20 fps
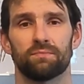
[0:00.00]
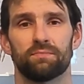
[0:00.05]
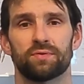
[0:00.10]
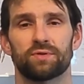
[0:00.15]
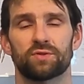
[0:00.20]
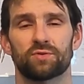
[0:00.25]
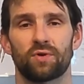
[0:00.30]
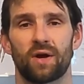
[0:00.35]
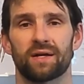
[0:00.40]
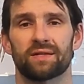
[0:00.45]

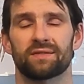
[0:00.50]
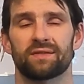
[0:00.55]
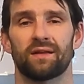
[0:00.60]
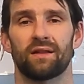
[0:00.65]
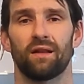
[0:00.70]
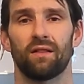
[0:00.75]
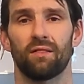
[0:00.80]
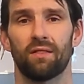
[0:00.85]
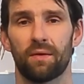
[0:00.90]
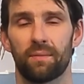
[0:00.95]
stressed to
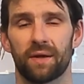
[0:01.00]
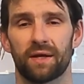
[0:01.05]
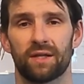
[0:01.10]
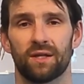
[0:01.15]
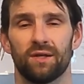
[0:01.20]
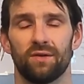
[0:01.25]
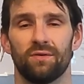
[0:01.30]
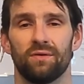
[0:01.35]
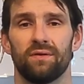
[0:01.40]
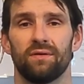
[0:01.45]
the
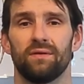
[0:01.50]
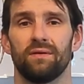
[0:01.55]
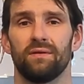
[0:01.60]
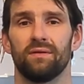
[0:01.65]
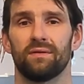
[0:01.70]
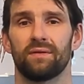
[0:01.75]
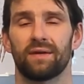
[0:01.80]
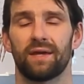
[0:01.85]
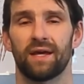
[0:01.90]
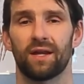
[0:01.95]
limit. You
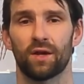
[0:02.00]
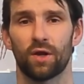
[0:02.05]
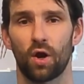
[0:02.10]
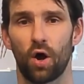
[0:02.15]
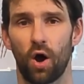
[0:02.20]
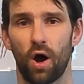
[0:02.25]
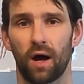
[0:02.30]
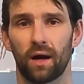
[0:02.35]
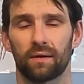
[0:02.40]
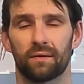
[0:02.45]

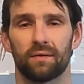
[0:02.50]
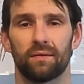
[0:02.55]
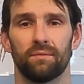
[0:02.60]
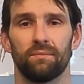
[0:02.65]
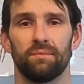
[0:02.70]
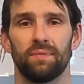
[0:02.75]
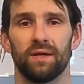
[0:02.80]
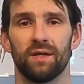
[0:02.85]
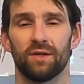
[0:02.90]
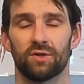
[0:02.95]

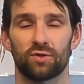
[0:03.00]
cannot be